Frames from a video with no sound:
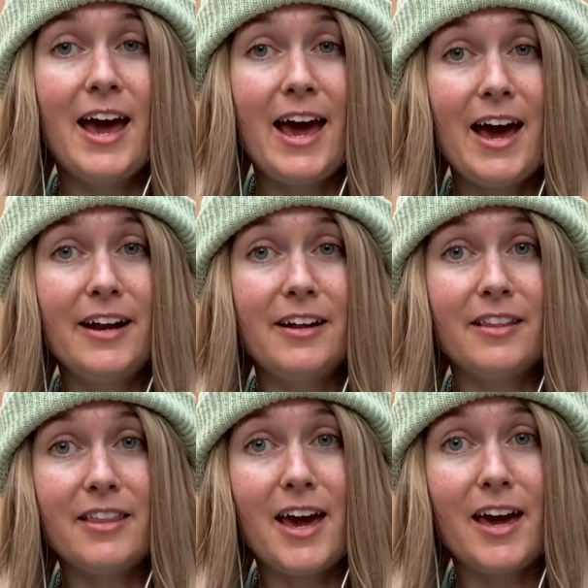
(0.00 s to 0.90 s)

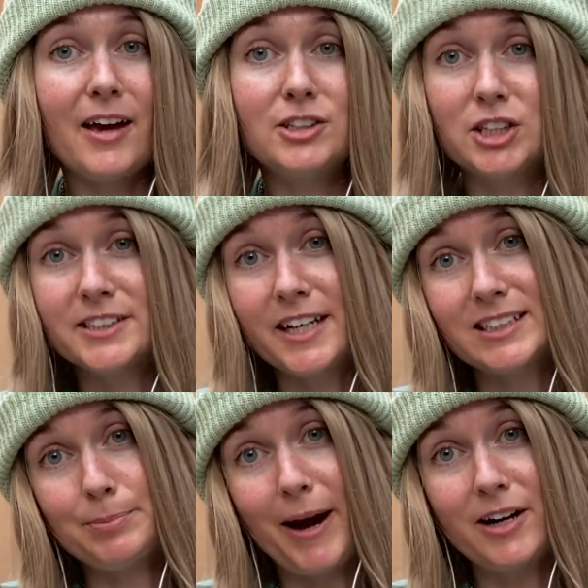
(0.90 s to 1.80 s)
and they, just like a
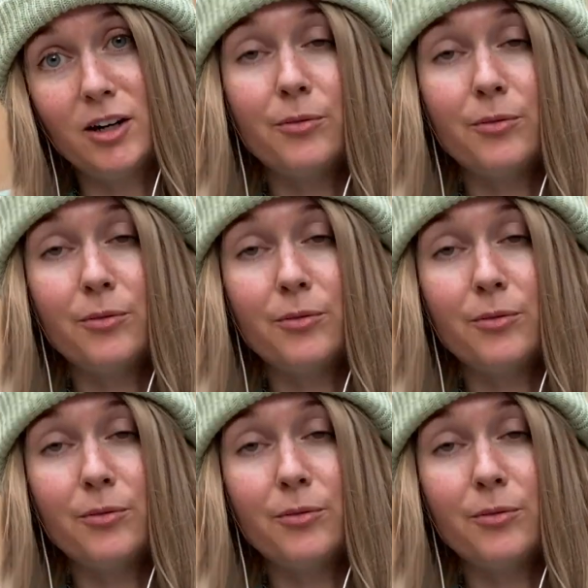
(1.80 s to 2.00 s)
spider,